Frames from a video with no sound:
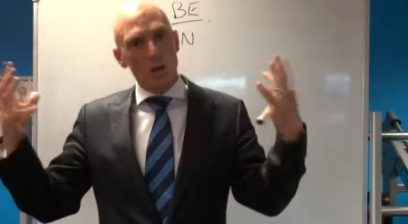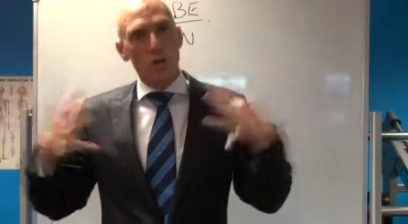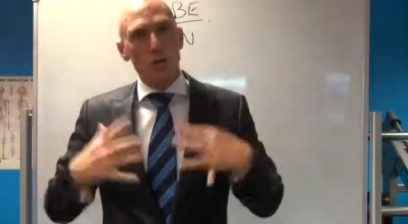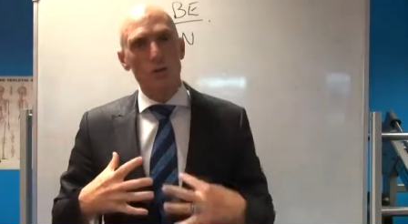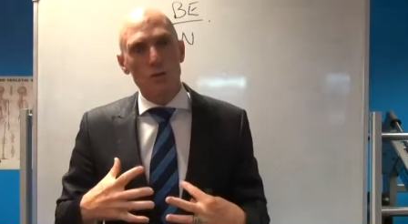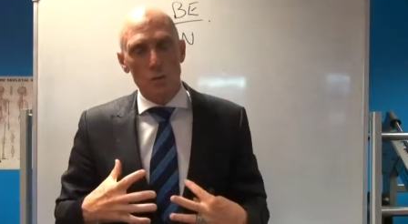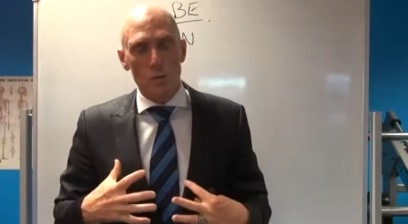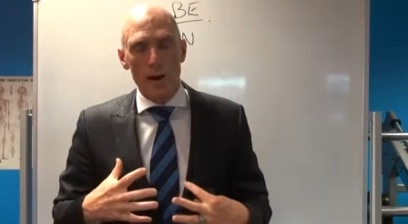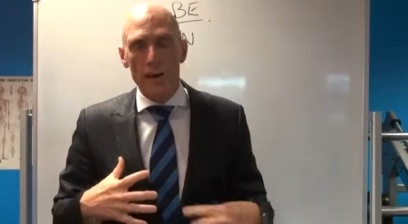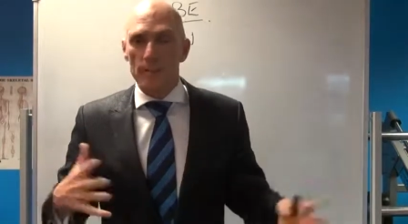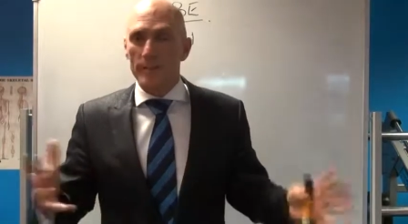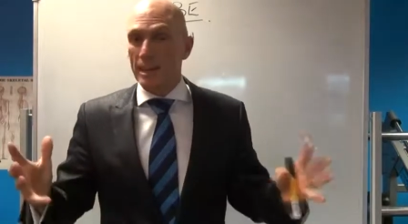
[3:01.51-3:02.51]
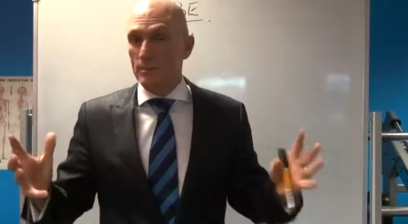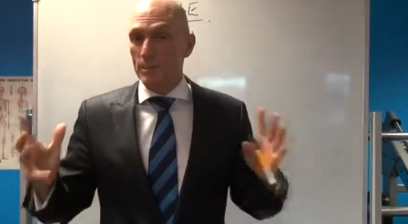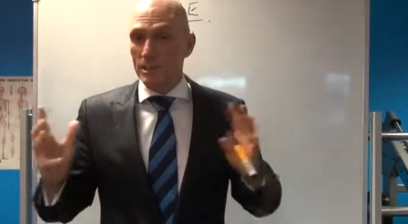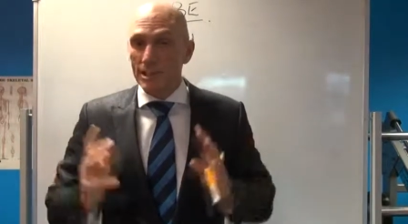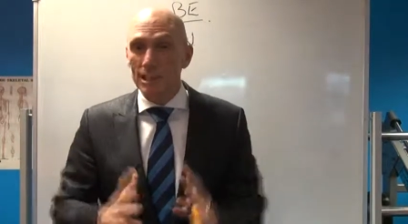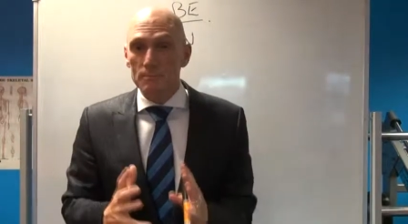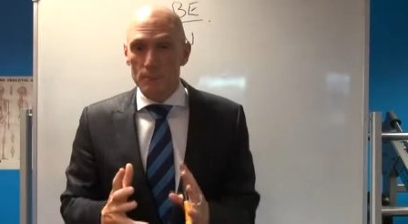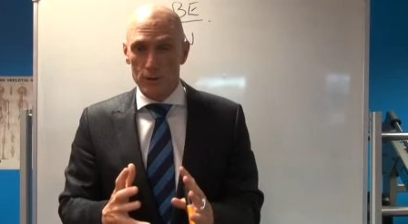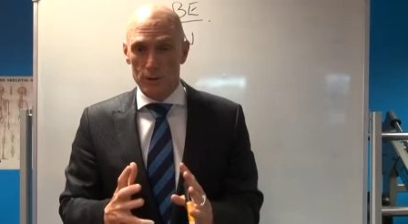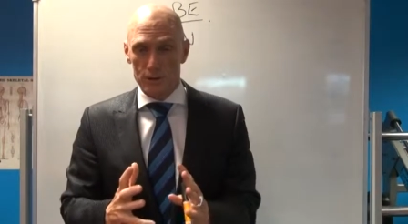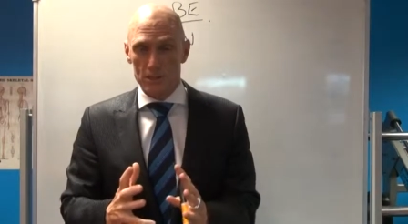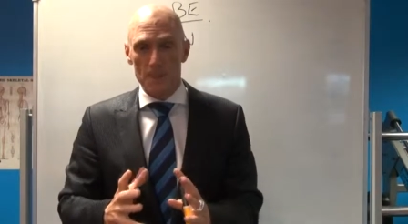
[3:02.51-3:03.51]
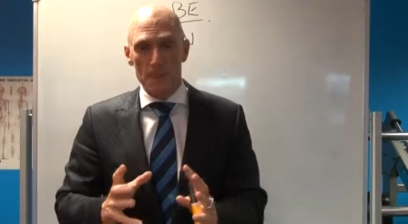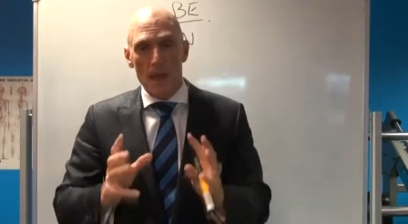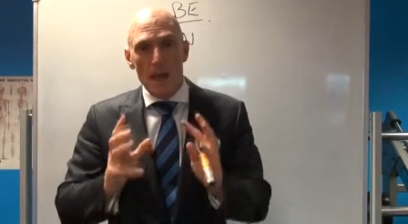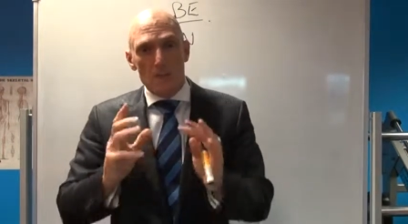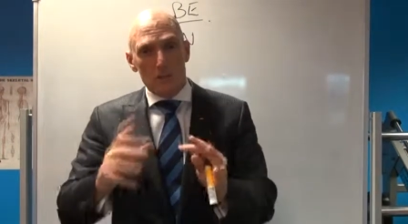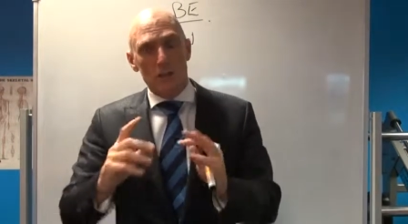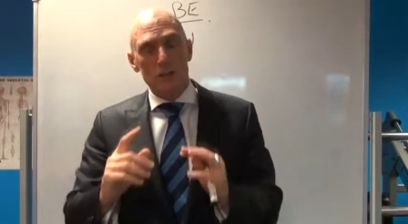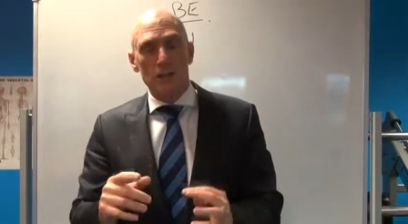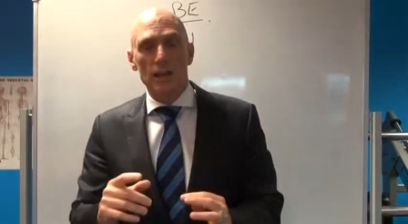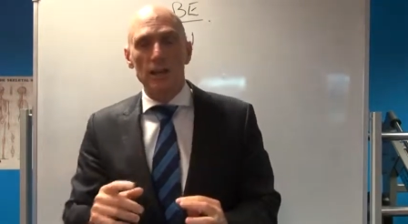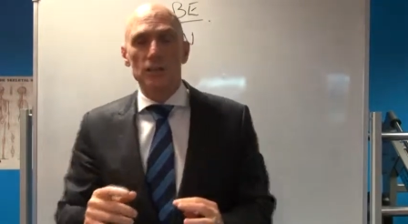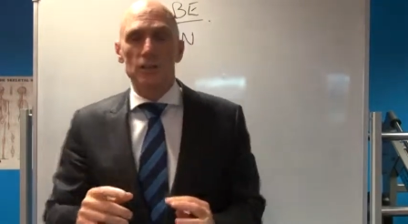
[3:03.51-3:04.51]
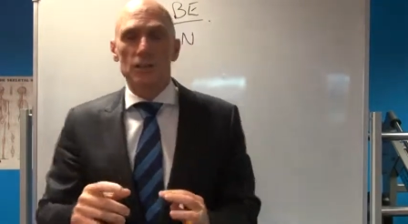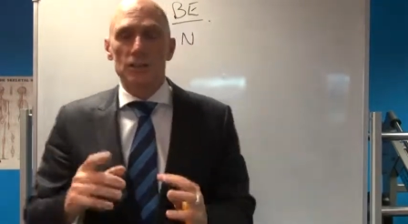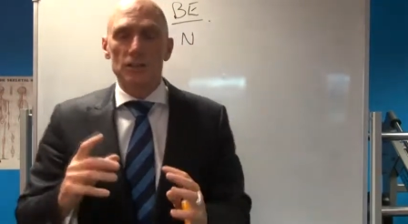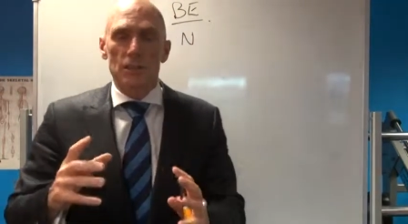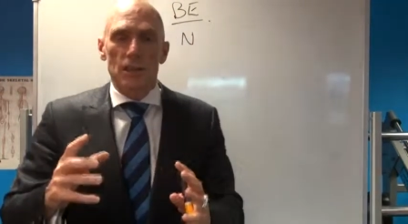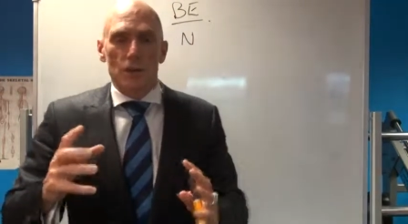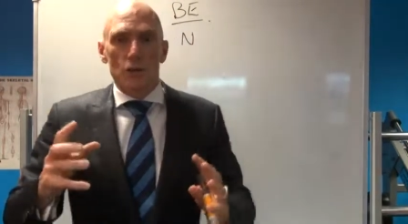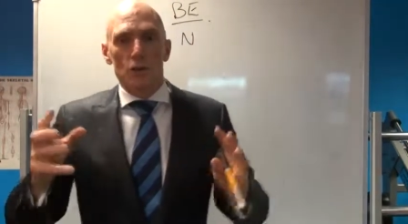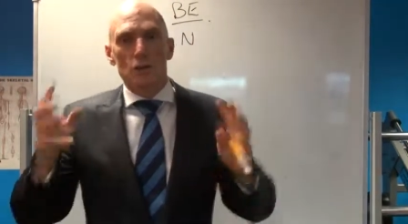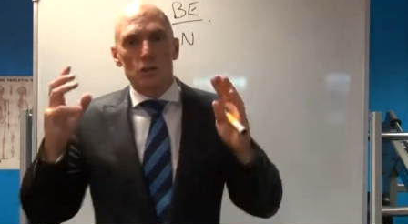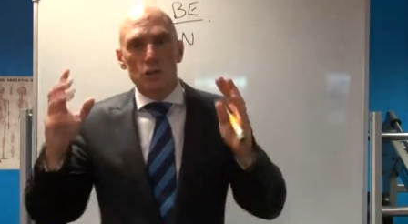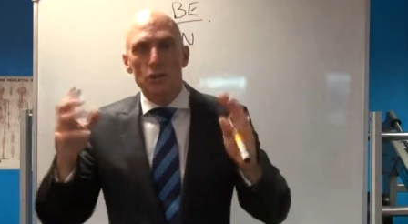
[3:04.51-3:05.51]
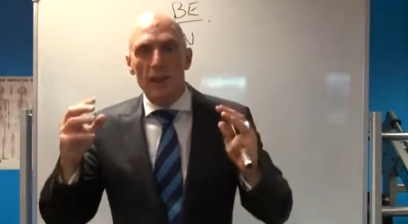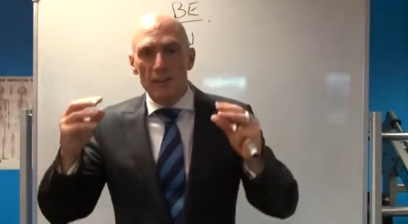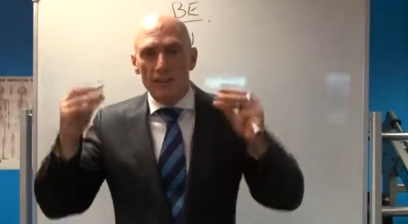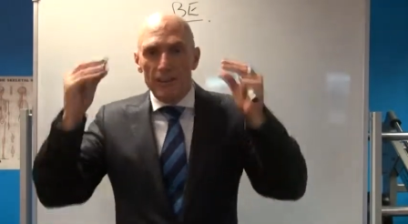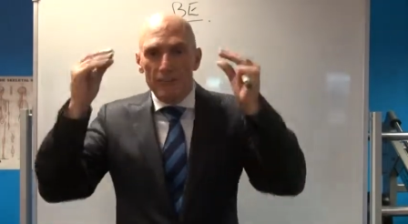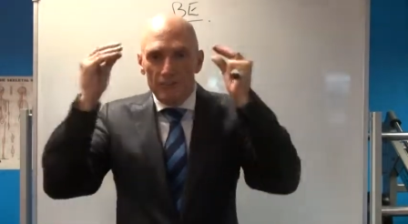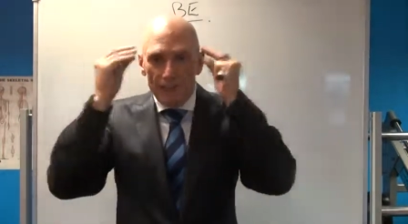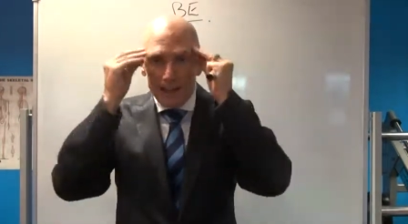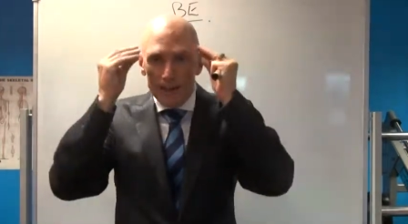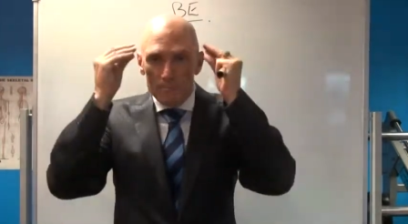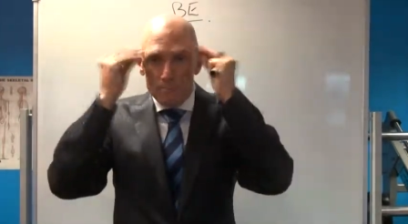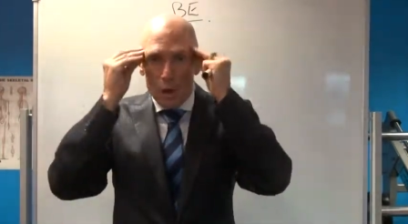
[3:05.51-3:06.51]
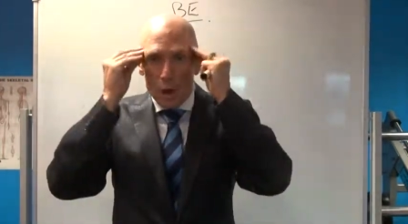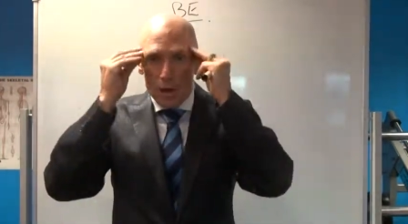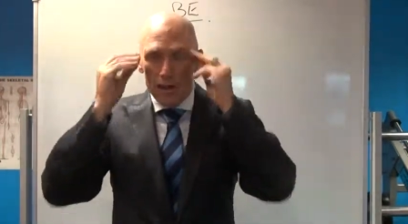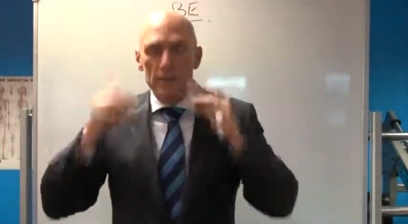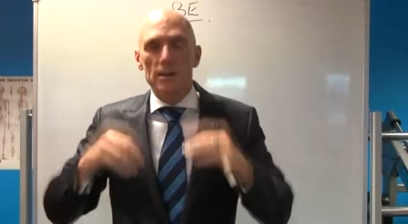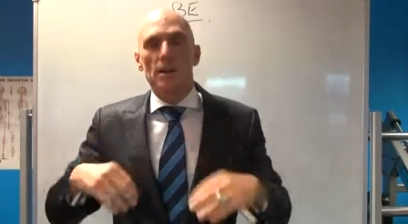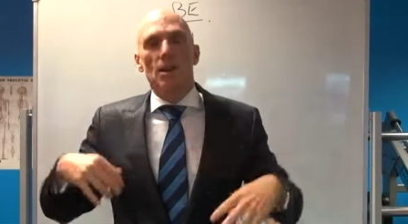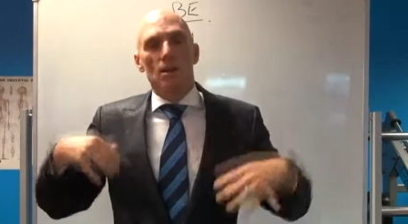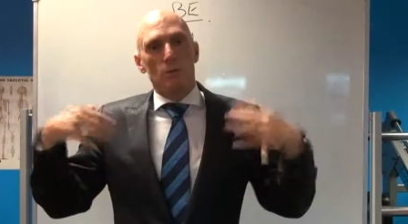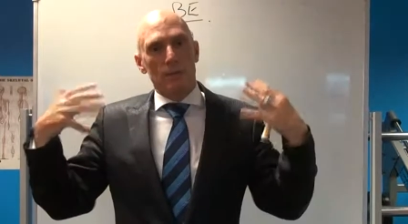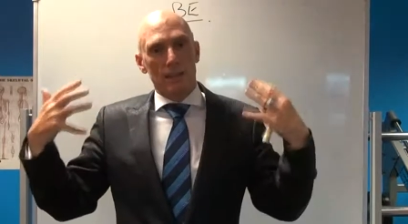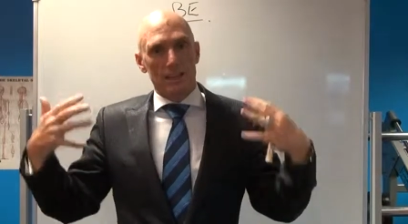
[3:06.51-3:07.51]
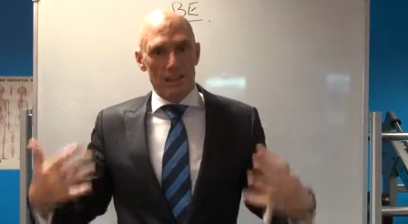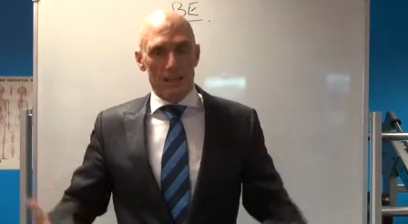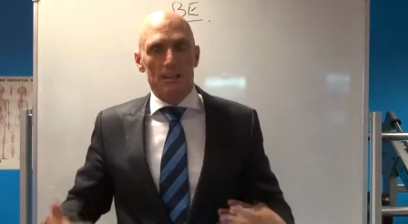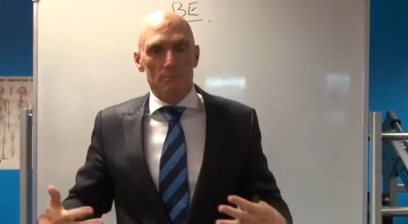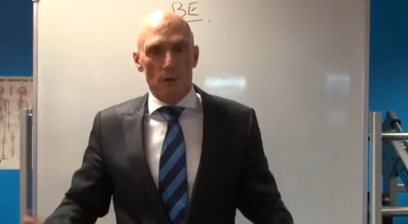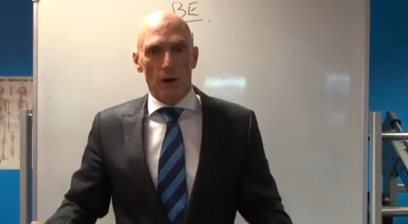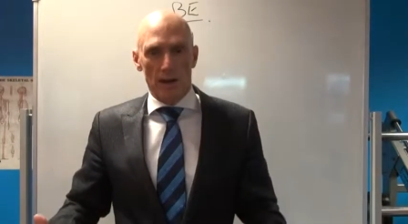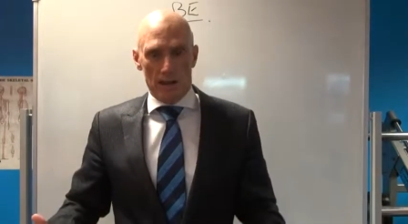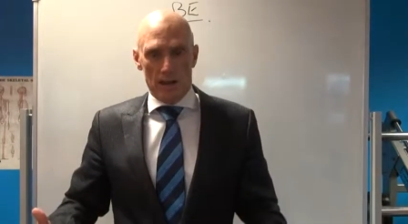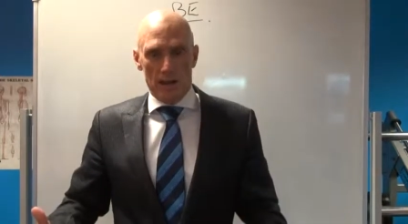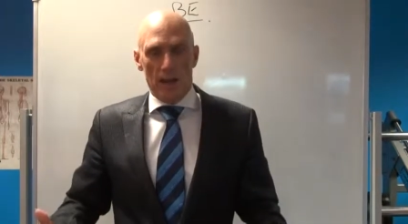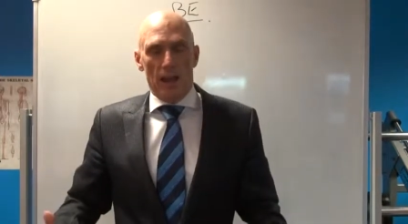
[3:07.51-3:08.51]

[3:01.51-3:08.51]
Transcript: you lose the weight, you become a thin person, but the challenge is you still have a fat mind with a thin body.